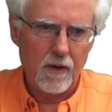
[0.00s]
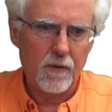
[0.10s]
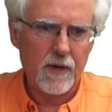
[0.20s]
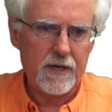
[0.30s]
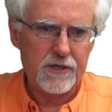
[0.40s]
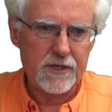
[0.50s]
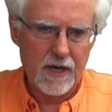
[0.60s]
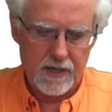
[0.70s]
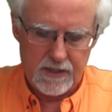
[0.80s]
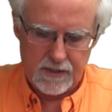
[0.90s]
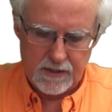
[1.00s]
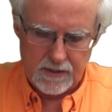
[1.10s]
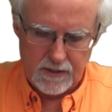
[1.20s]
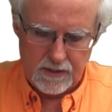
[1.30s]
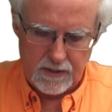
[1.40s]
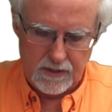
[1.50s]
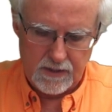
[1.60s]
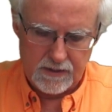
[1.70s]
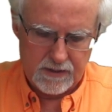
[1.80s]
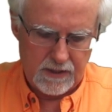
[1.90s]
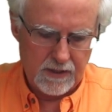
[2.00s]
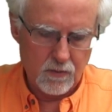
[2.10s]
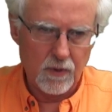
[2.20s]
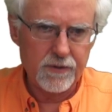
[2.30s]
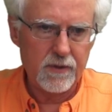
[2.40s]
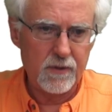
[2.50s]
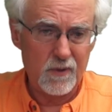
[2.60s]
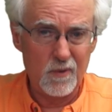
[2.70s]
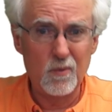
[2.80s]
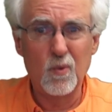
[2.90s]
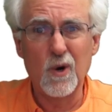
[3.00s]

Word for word: okay, j is equal to